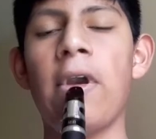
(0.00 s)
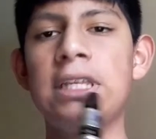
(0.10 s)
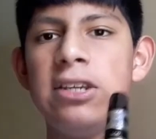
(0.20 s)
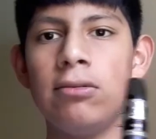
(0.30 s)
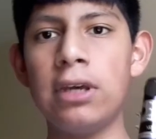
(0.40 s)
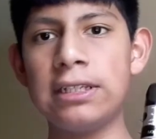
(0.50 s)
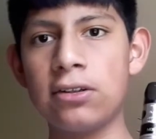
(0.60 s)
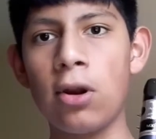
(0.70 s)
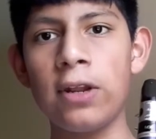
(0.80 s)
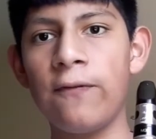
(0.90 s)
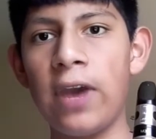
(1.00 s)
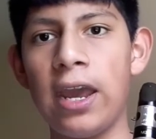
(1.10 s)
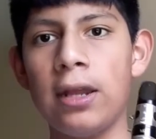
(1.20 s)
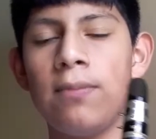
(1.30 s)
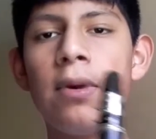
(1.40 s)
See, it's starting to
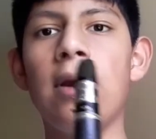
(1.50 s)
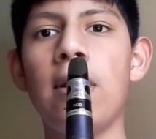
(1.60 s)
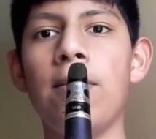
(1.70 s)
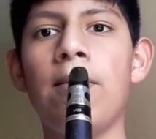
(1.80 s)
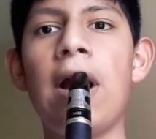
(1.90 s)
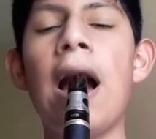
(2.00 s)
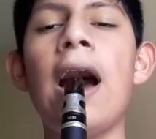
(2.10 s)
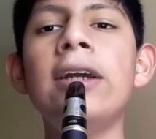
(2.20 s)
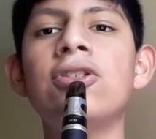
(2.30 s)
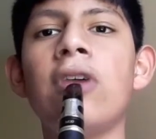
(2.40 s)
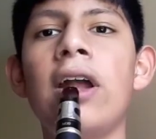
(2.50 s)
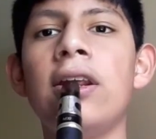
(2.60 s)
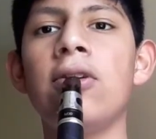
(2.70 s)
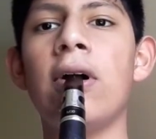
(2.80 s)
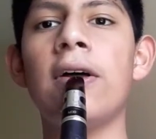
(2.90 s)
fade, but I try to
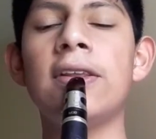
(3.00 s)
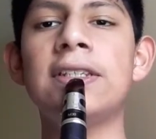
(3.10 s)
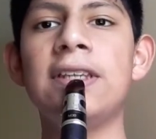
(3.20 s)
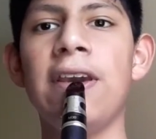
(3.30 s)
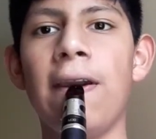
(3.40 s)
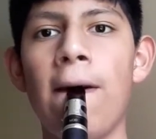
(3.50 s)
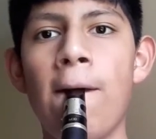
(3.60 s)
do it on the C.